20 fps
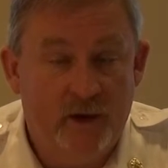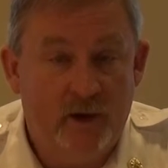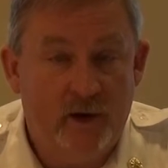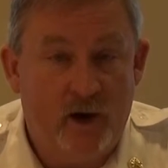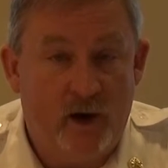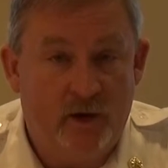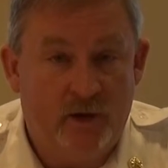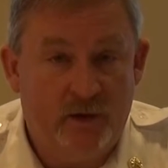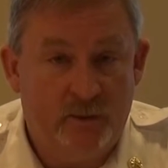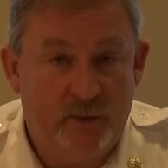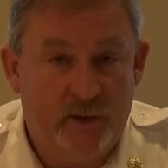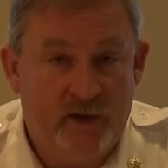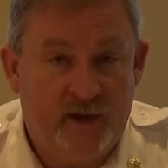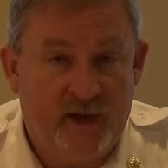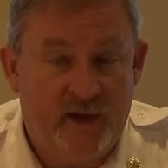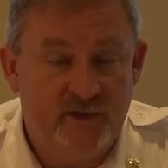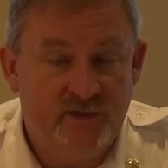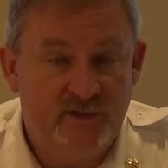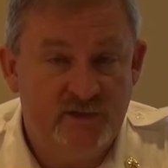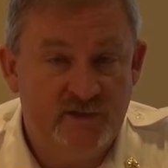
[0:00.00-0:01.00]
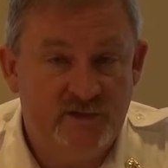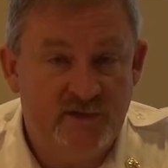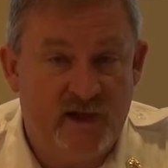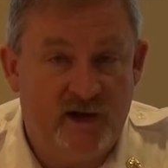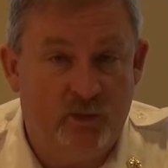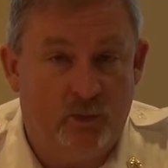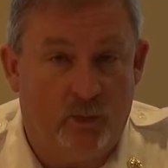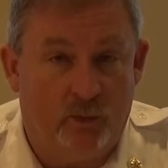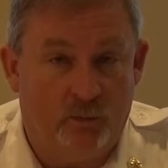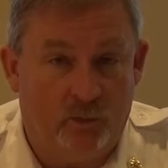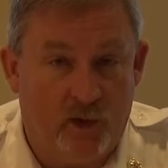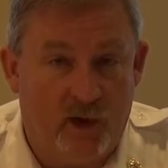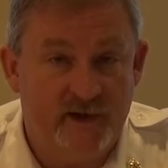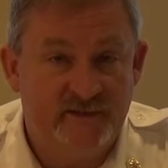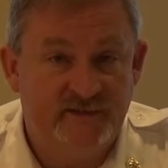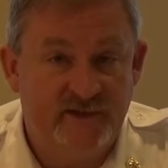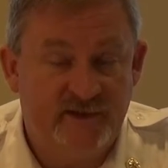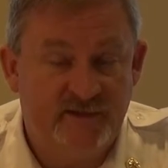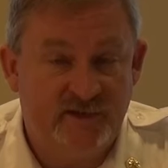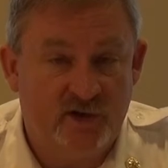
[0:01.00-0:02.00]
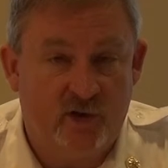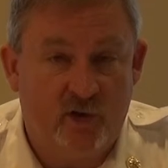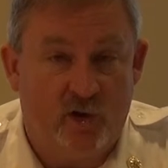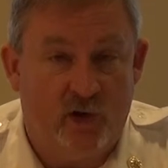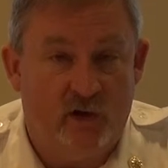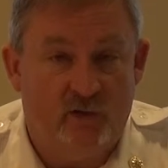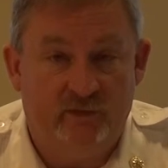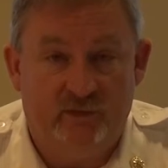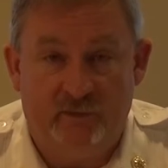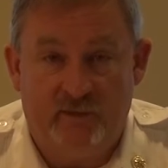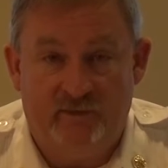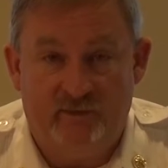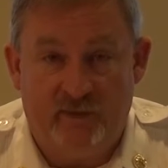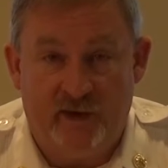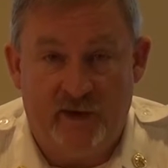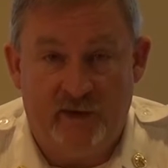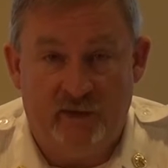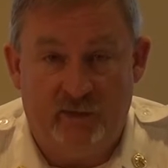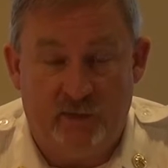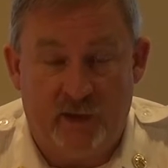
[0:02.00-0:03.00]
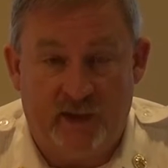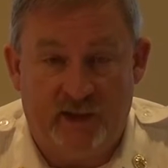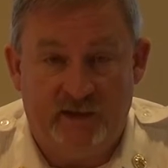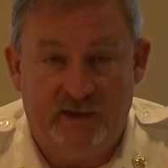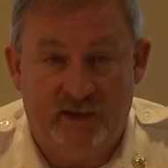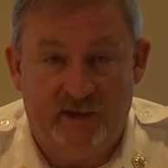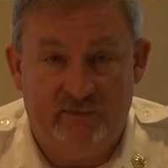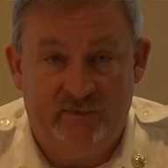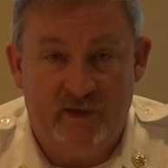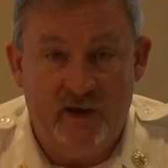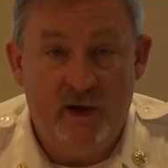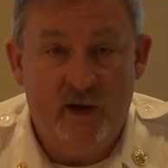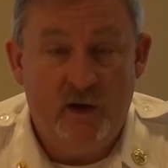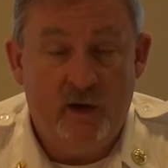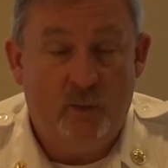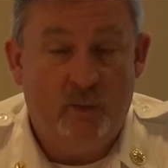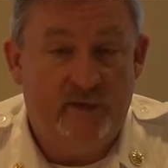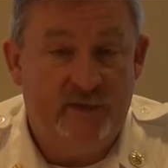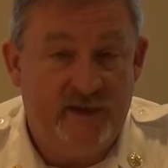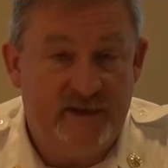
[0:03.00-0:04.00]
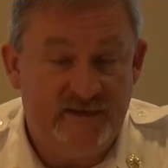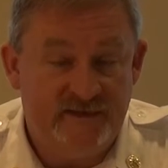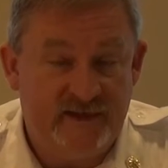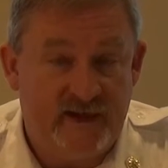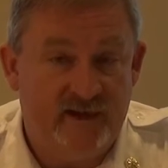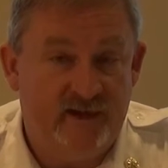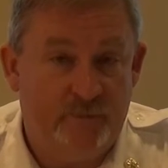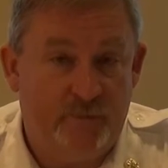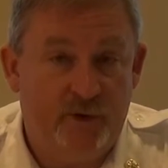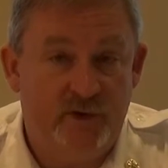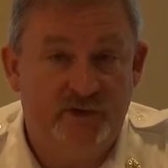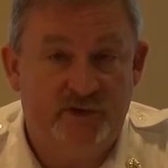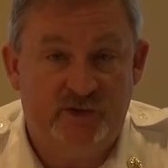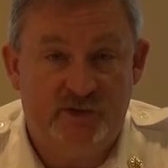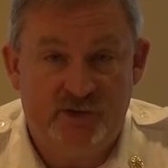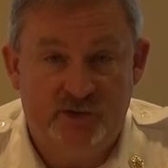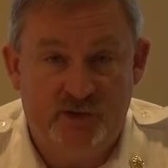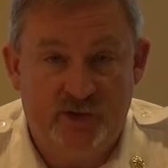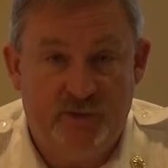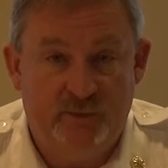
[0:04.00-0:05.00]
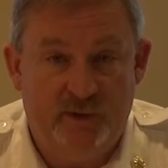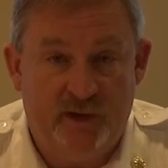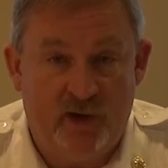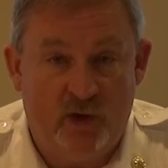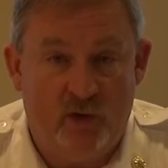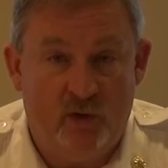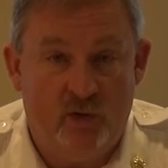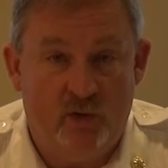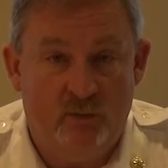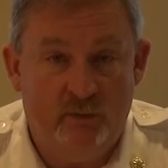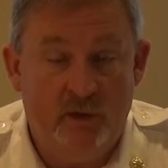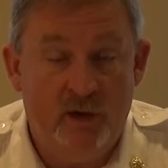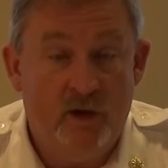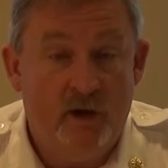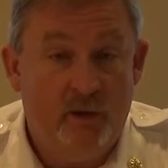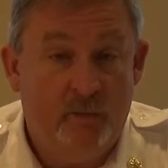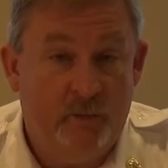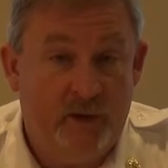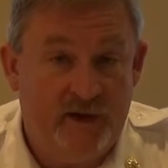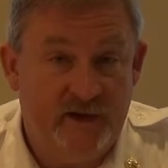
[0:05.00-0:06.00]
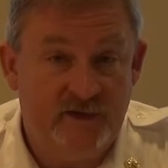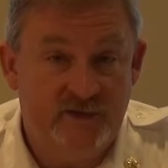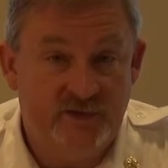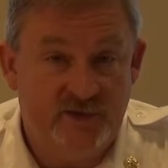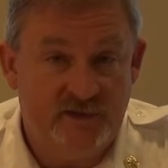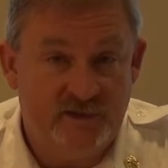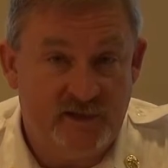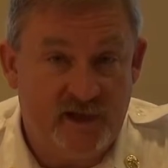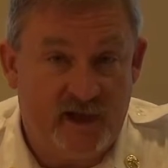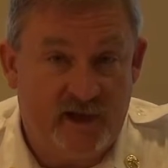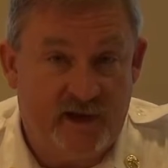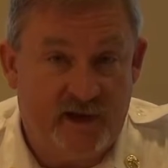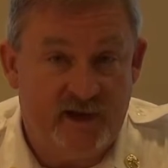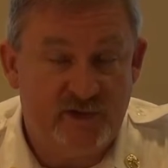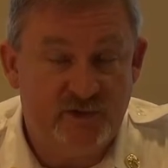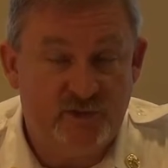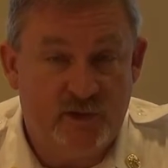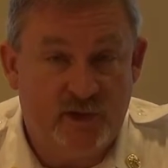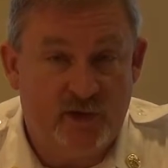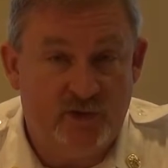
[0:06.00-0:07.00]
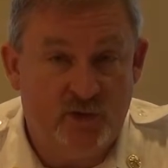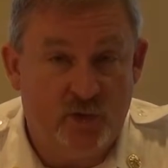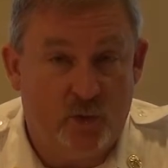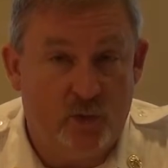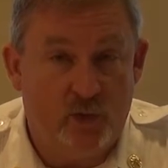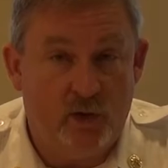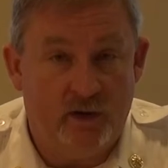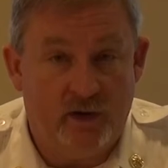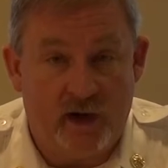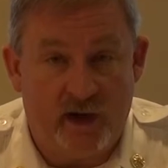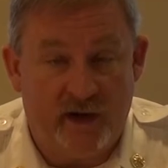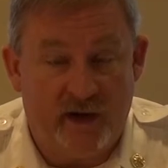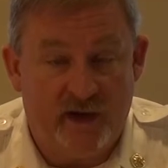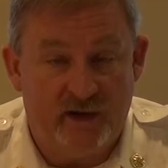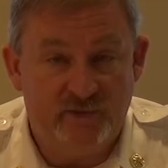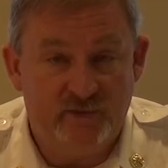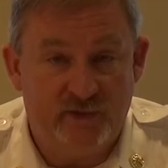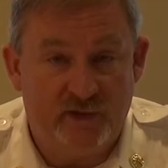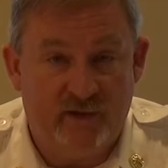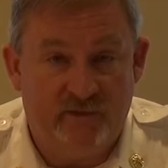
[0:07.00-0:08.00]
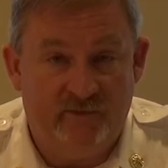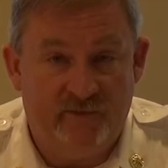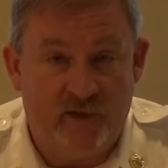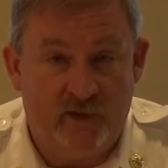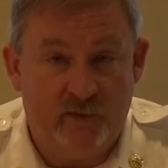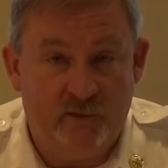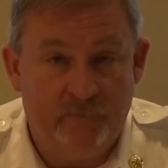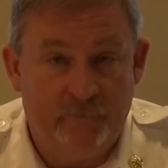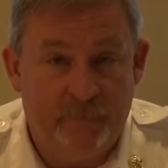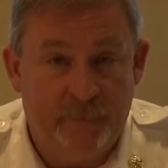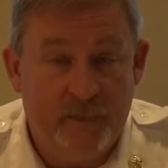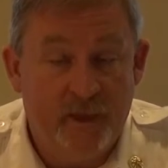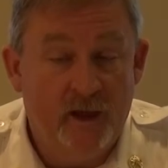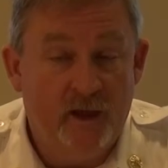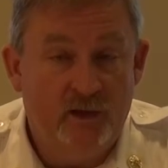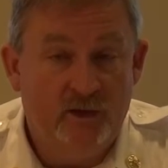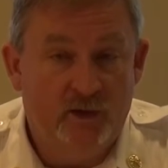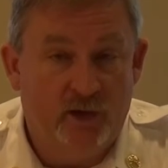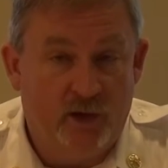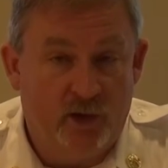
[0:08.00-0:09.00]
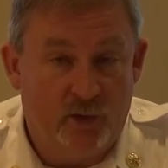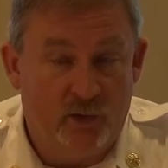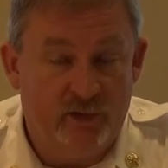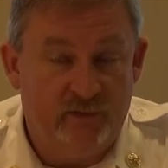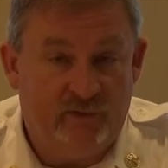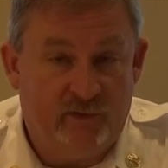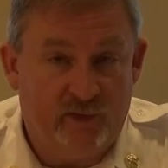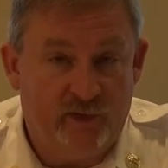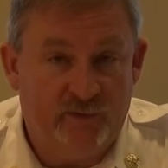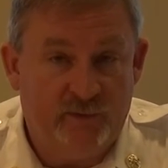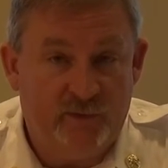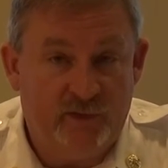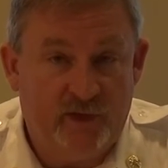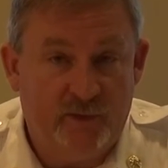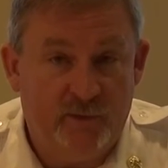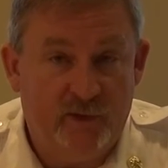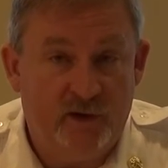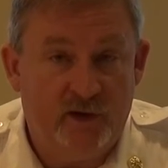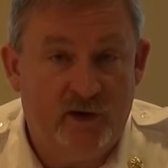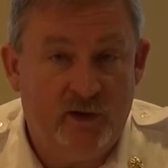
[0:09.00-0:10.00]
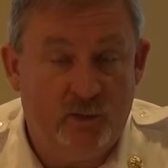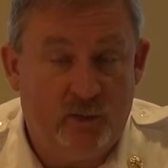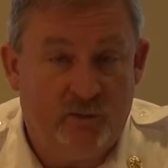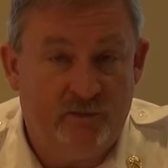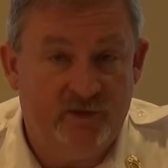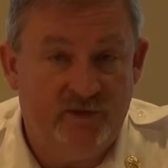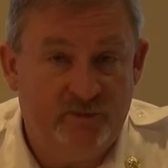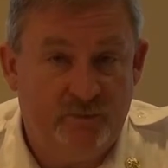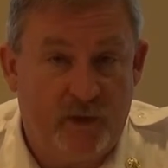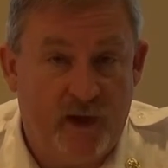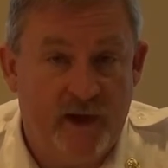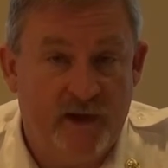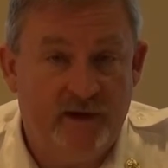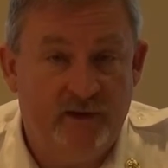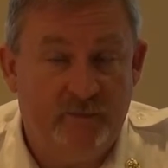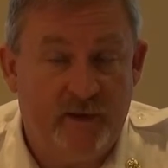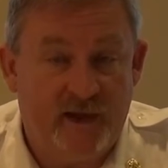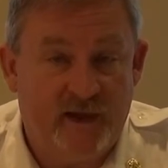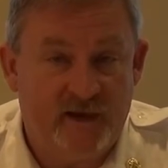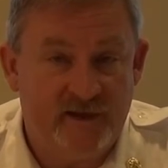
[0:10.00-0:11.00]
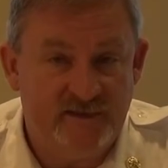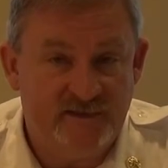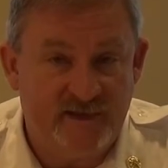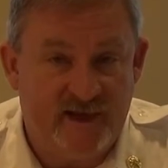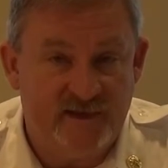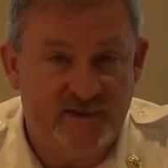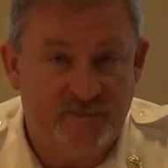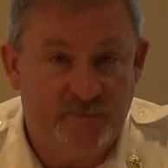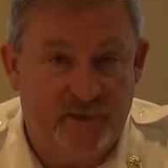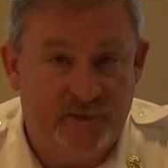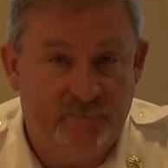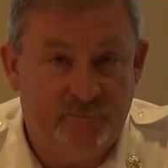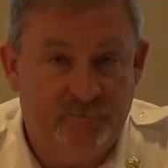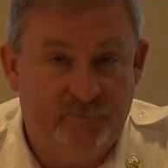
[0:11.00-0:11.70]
Our communications center will process a call from a friend or relative when they say the person should be home but is just not answering a door, not answering a phone. The law enforcement community will respond and make an assessment.